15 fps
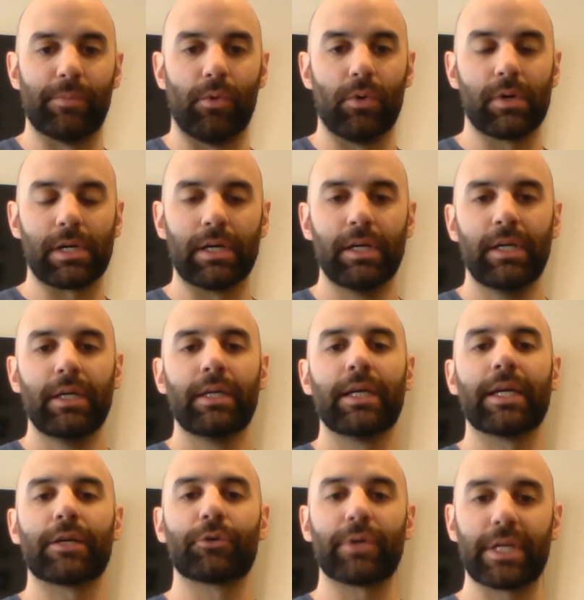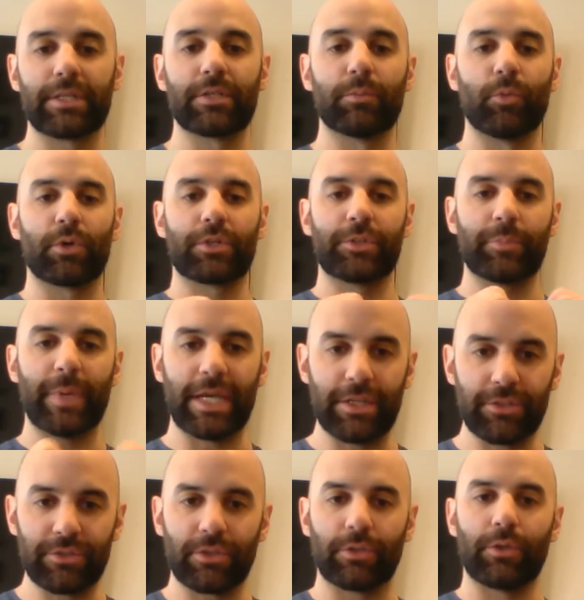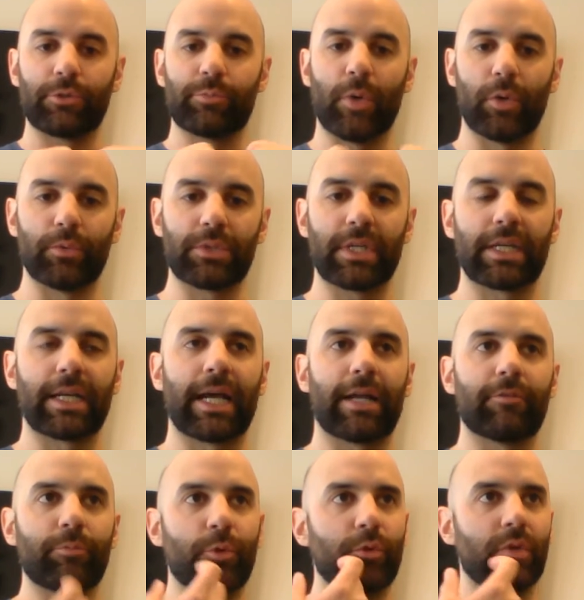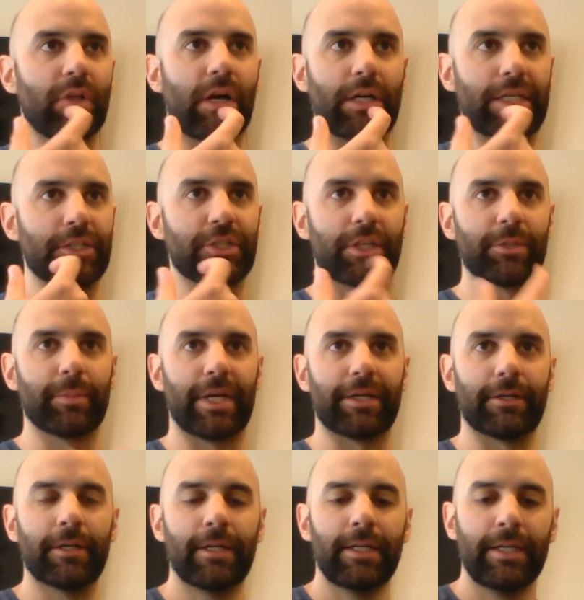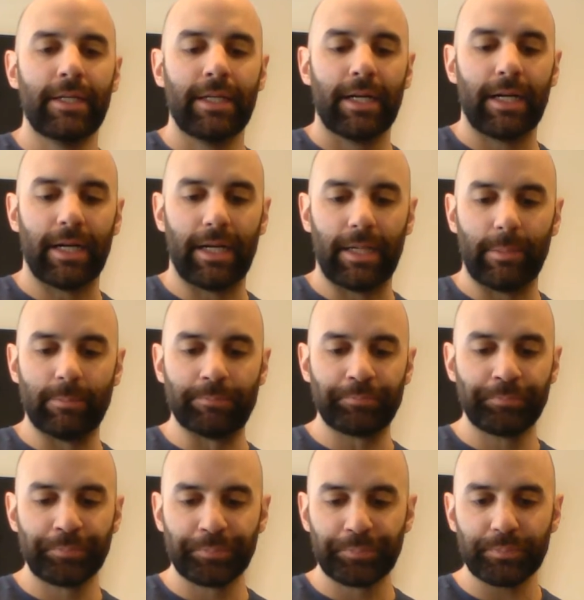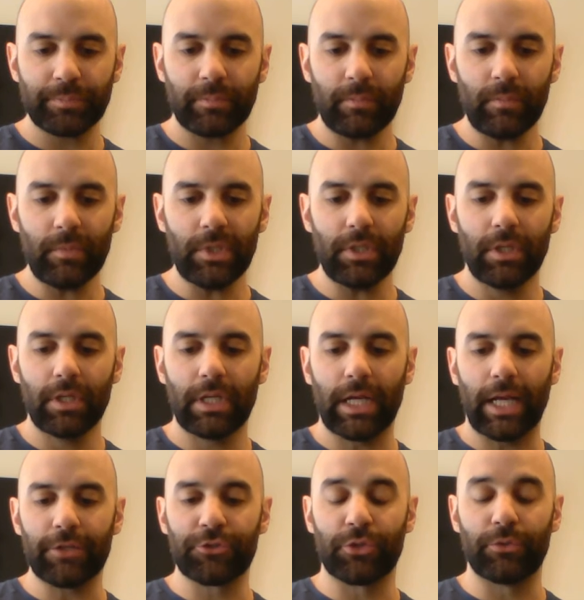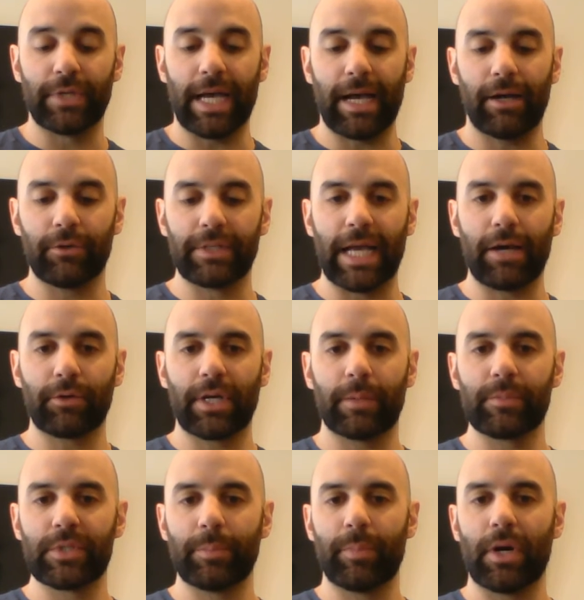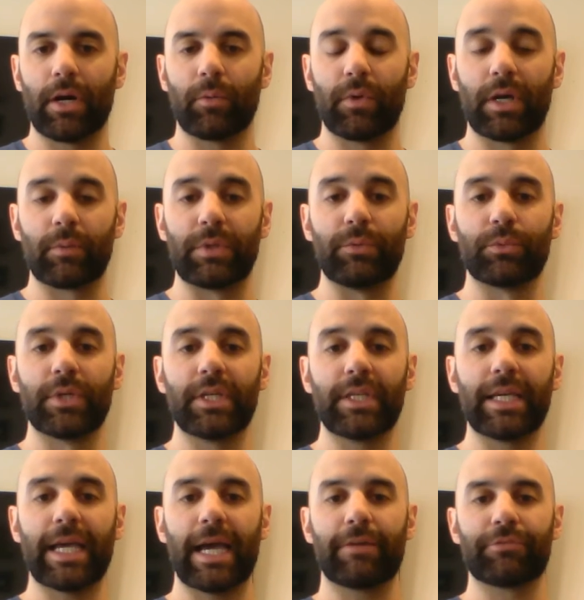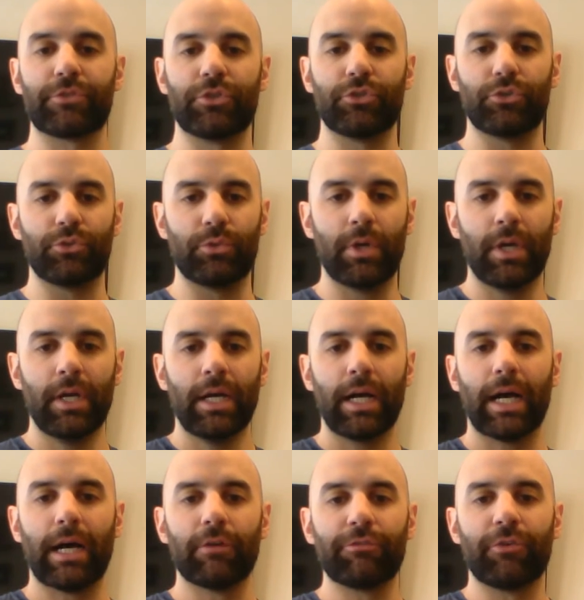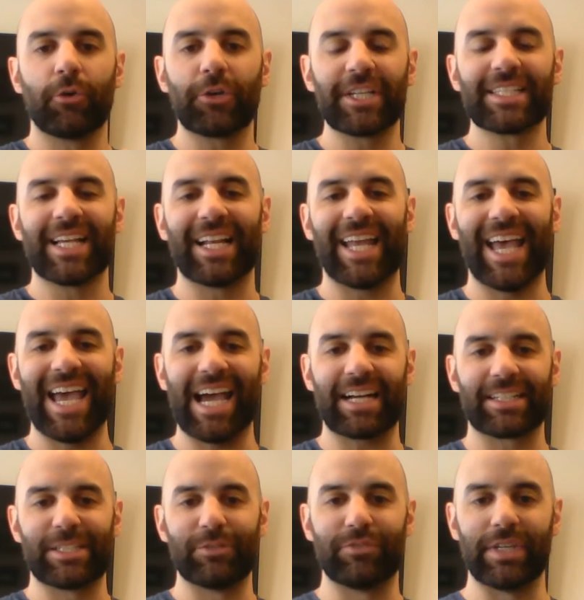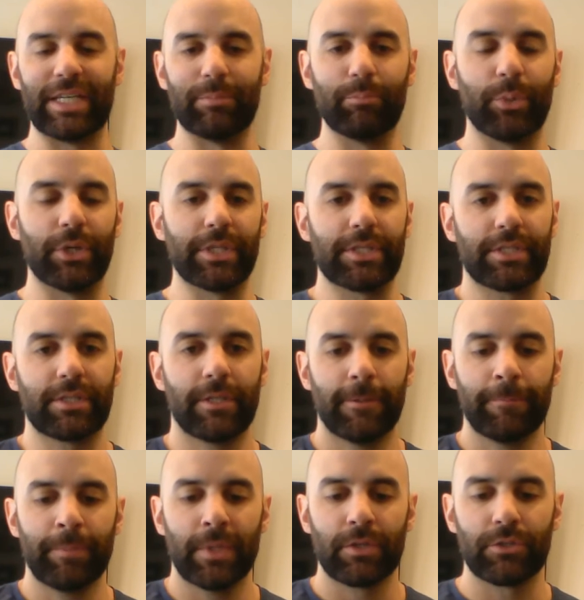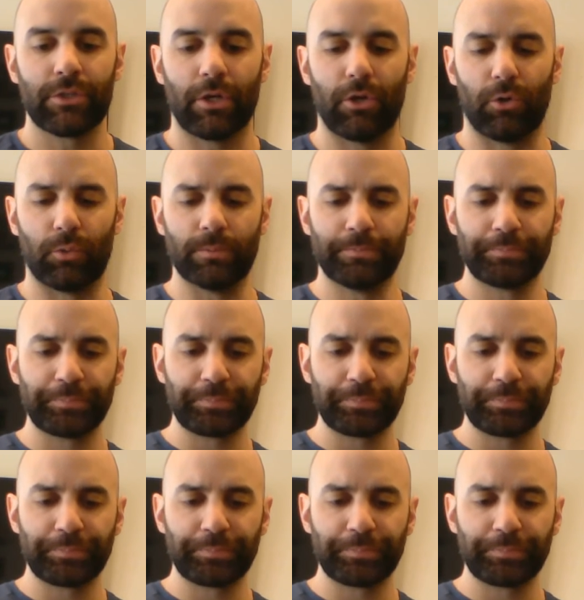more and create some more space so those bones can kind of move along each other better. So now comes the part where we really have to focus on active inputs. So